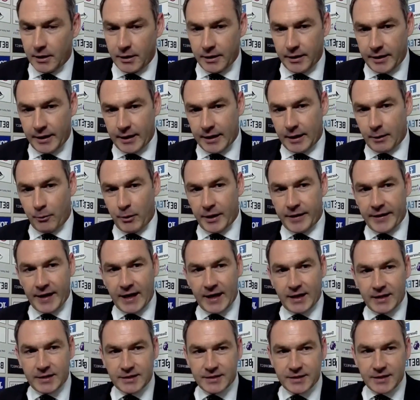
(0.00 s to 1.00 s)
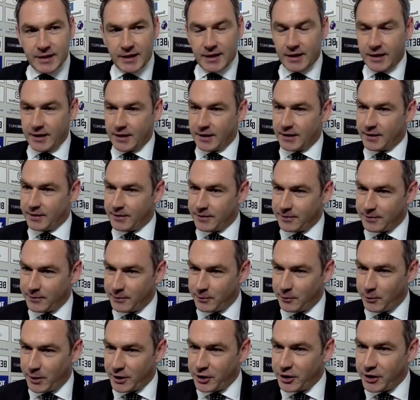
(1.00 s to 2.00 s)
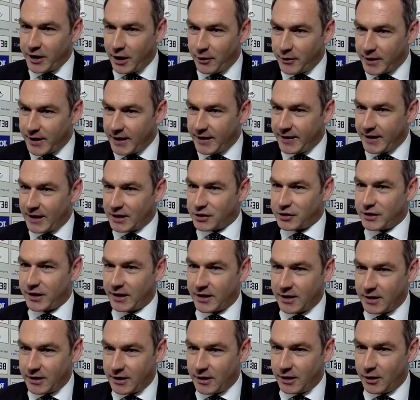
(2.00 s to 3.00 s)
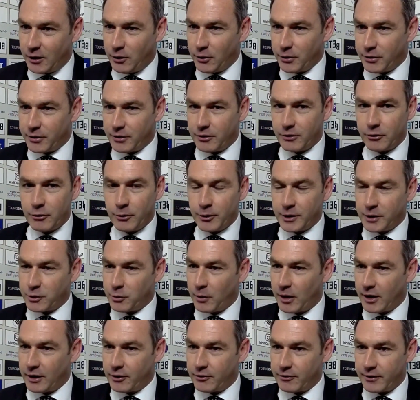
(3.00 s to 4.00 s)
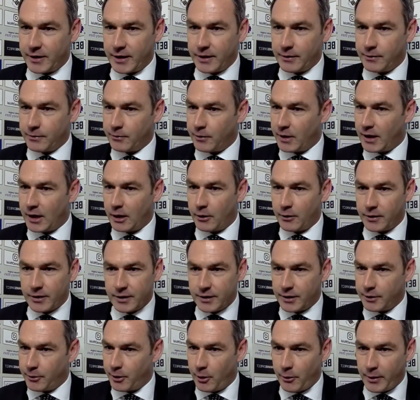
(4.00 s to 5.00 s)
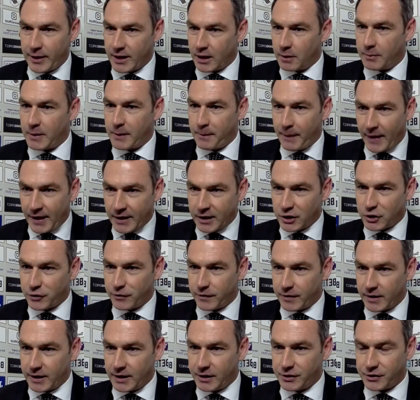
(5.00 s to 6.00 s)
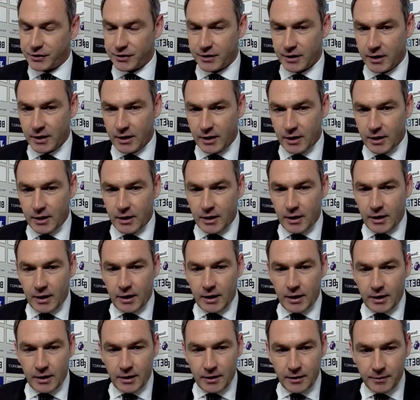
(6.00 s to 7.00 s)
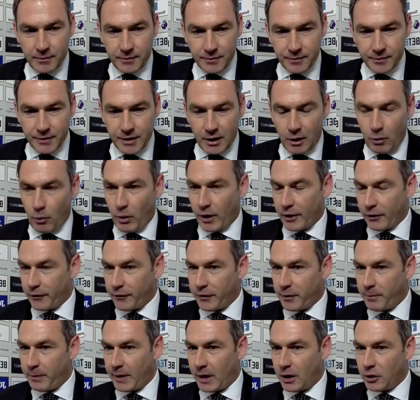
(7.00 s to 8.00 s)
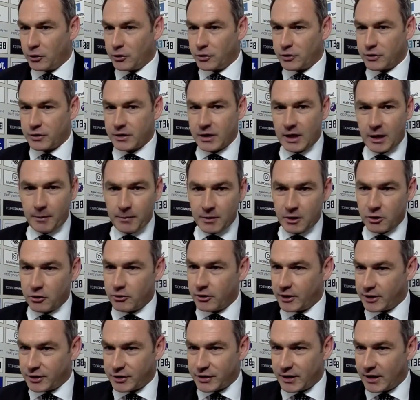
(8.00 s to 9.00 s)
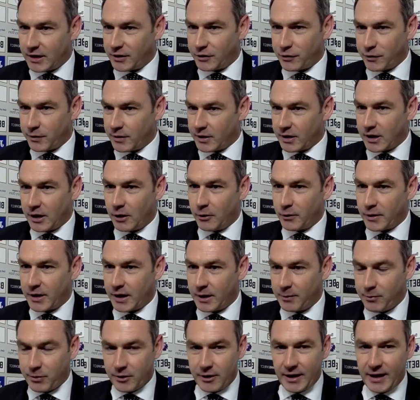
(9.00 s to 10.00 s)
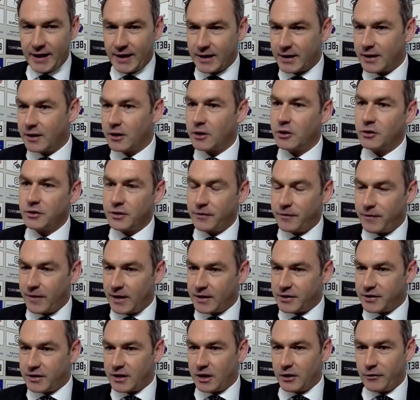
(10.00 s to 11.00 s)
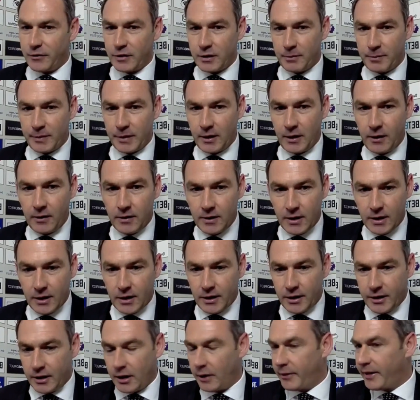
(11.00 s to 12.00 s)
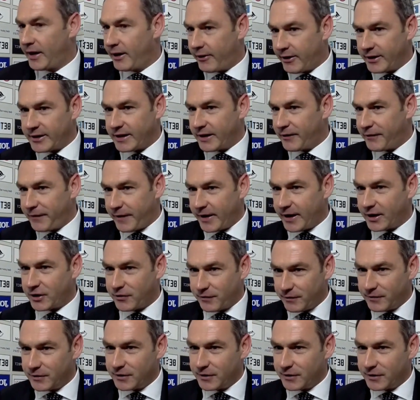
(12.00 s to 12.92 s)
Yeah, and when you don't get that second goal, you're always wondering, well, are we going to be punished for this? You know, one off the post, a couple of great saves from the goalkeeper, a header that got deflected over the bar. You know, there are fair